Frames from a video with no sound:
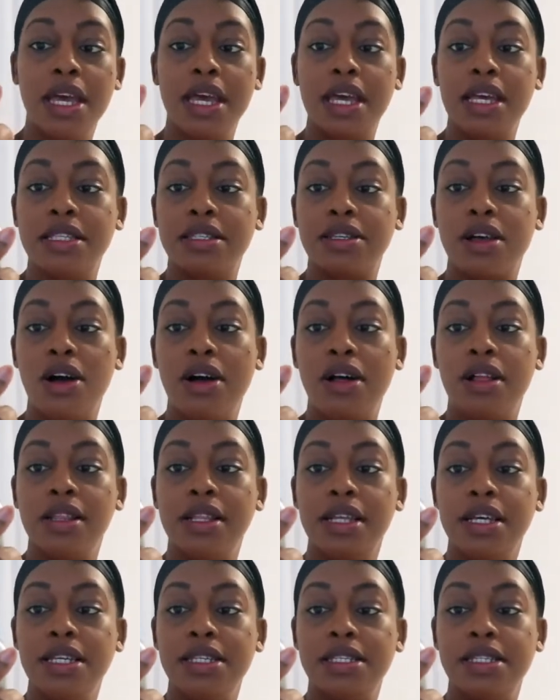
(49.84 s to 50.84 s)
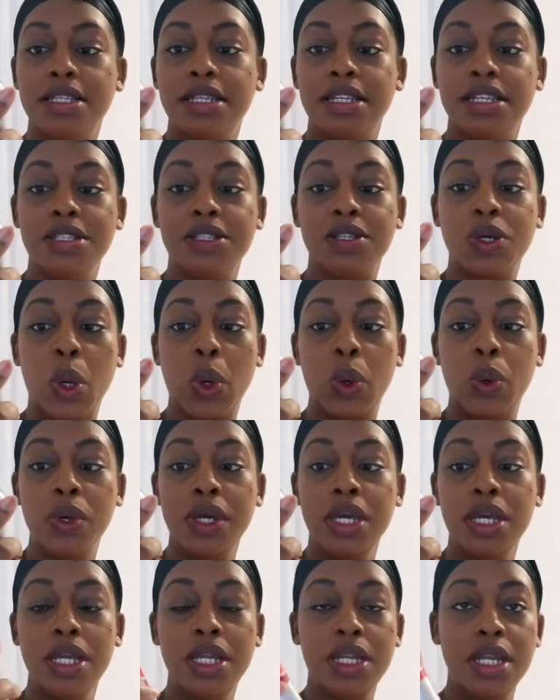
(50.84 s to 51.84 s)
It's called Lace Tint
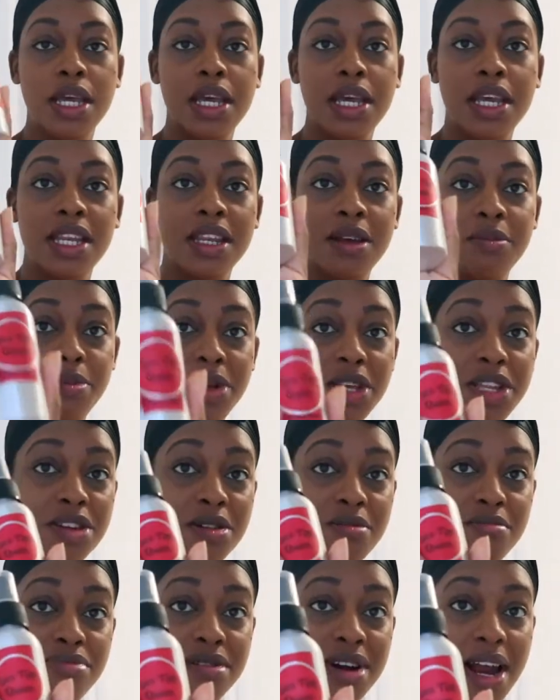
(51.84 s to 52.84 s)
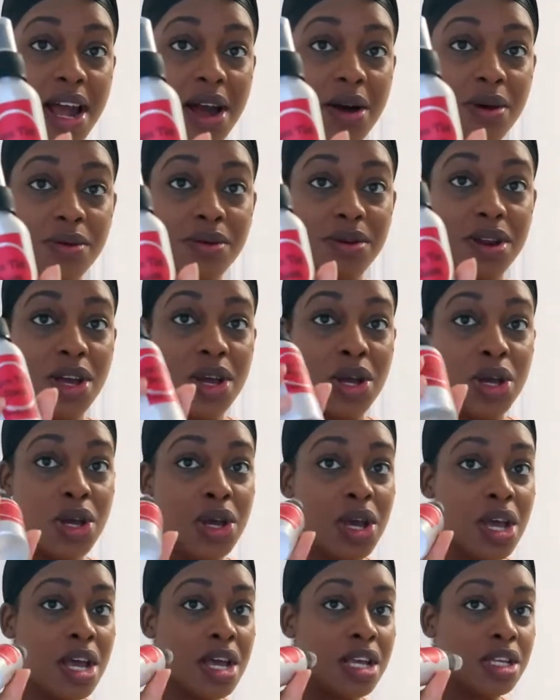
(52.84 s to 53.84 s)
Queen in a medium brown.
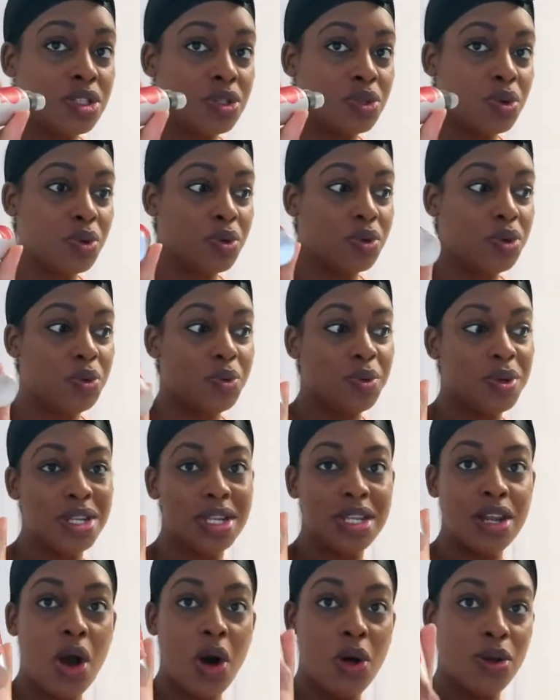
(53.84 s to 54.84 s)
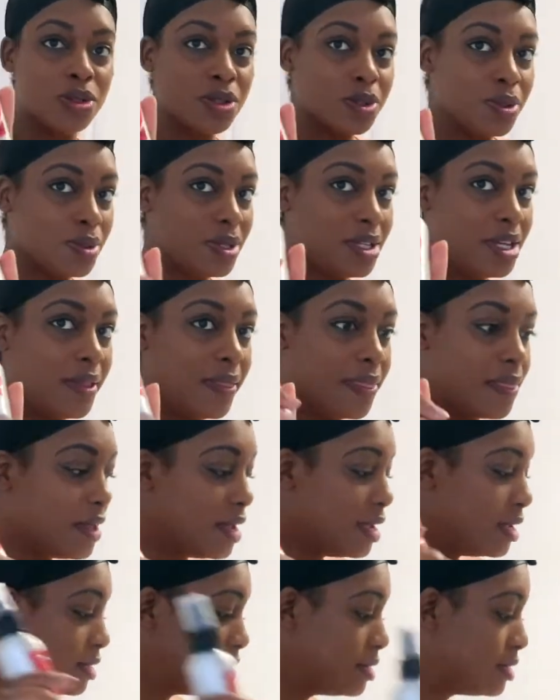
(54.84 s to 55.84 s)
So you would also need
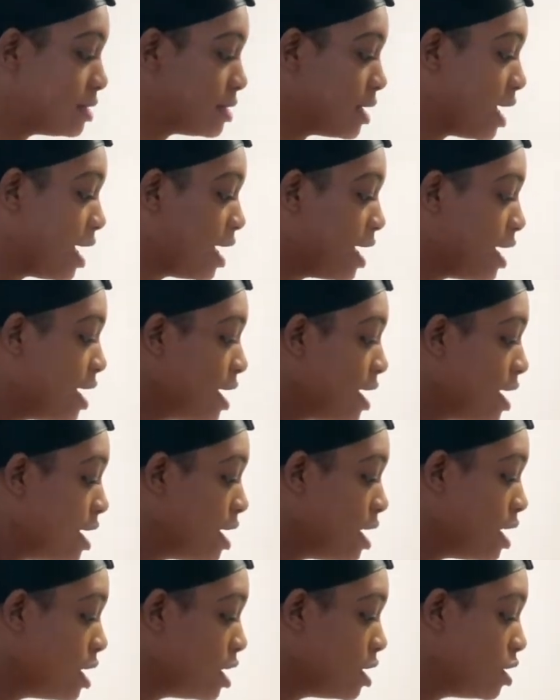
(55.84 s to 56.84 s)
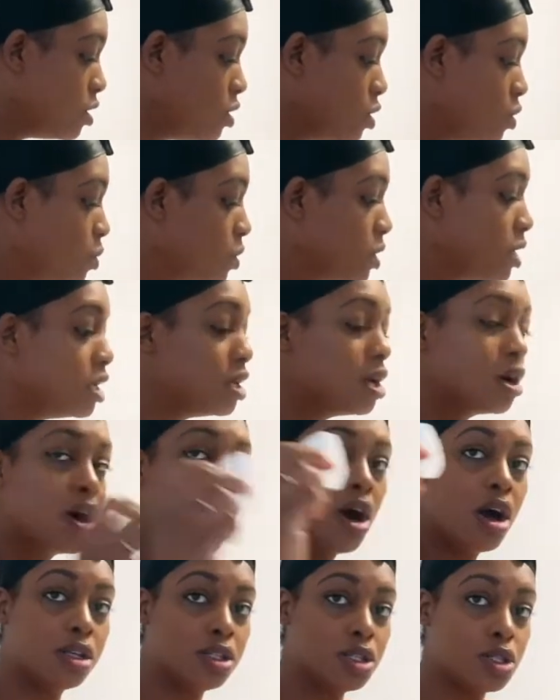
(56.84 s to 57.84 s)
this, and you would need a
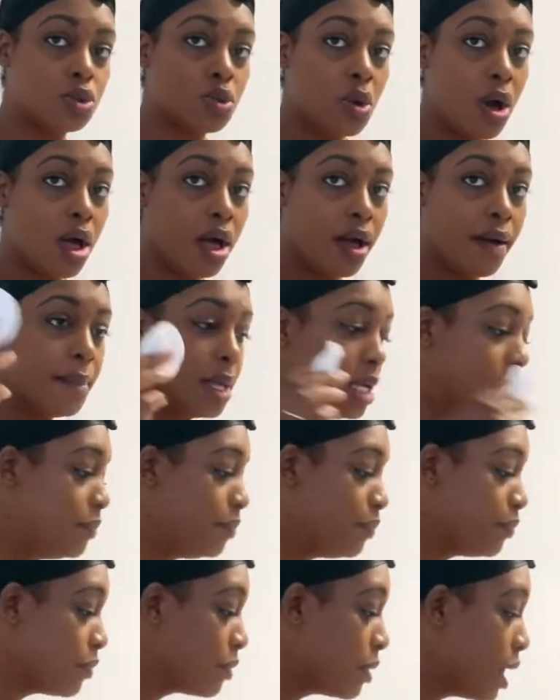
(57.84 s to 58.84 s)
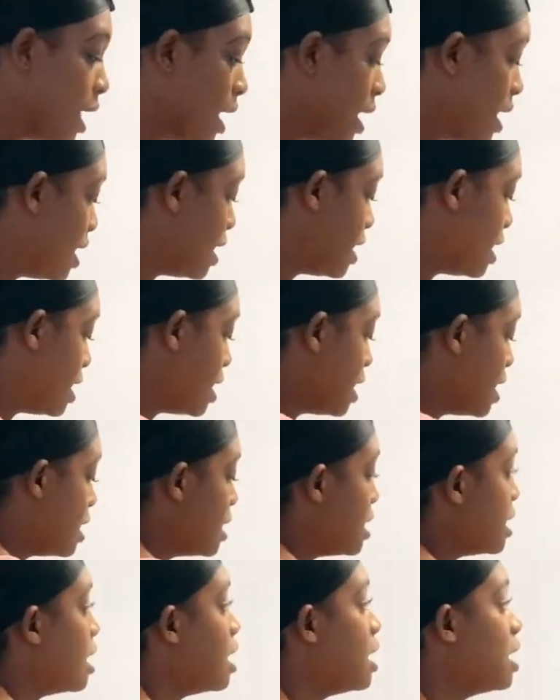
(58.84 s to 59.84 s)
cotton swab
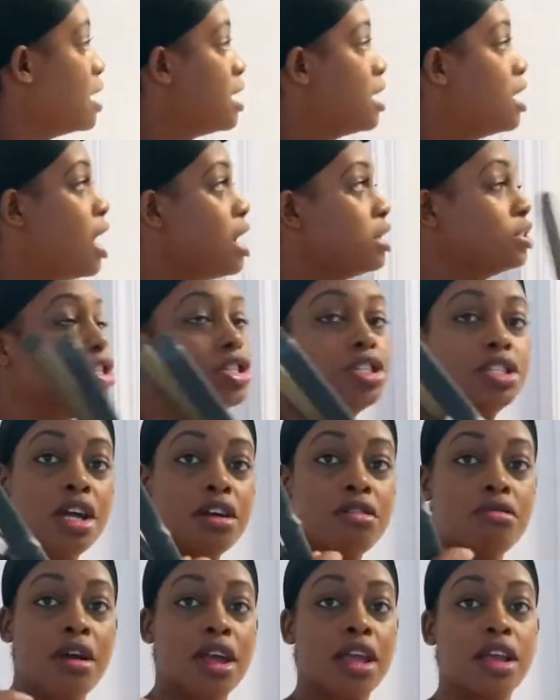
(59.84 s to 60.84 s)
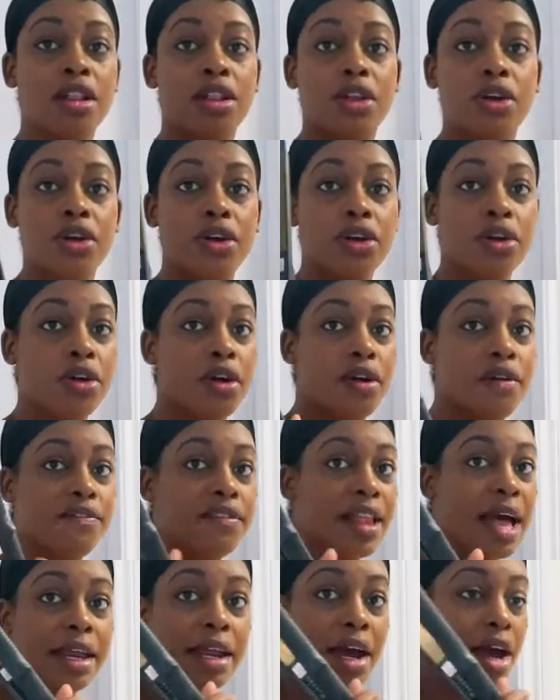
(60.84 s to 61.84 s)
and just a regular
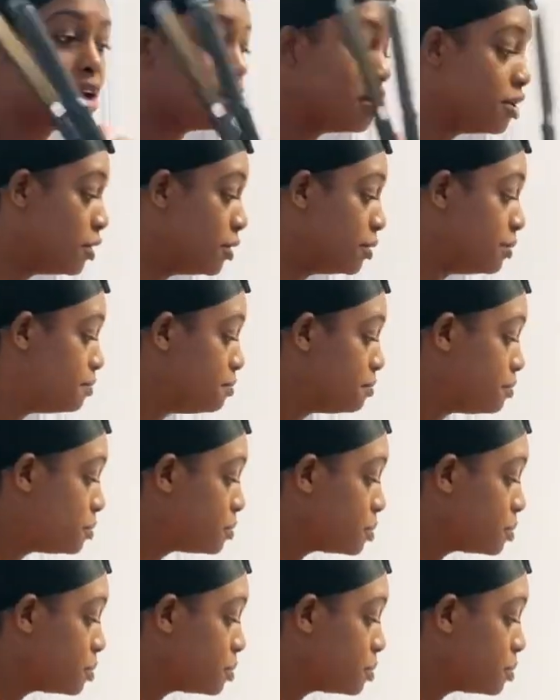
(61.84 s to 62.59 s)
flat iron.